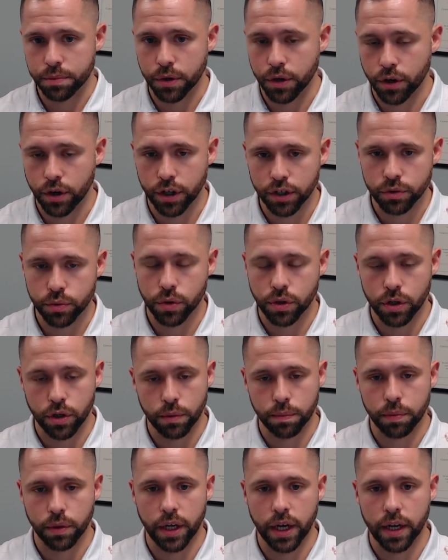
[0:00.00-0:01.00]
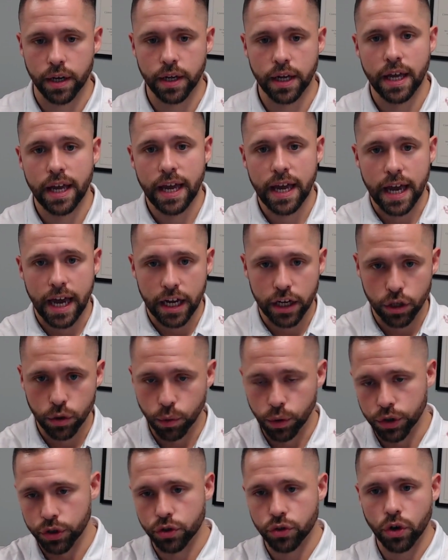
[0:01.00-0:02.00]
earnings within your plan, and you
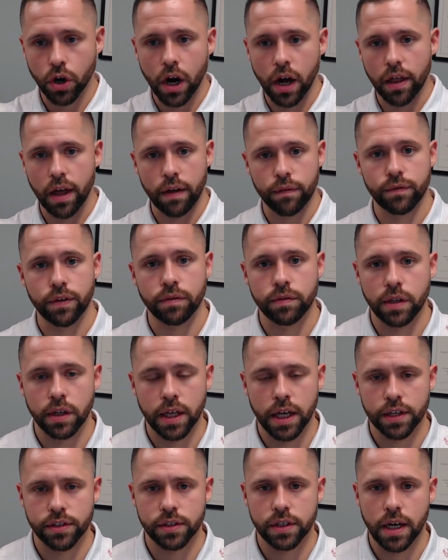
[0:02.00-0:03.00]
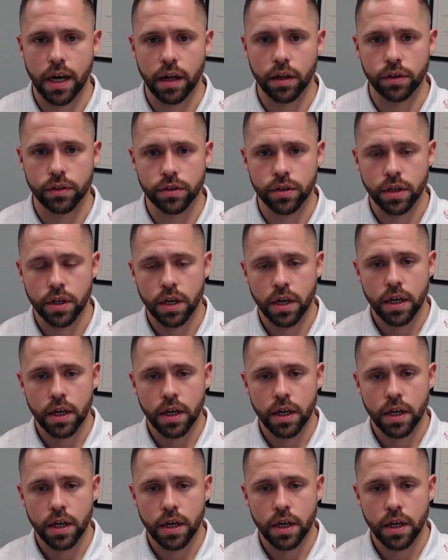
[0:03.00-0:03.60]
withdraw that $50,000,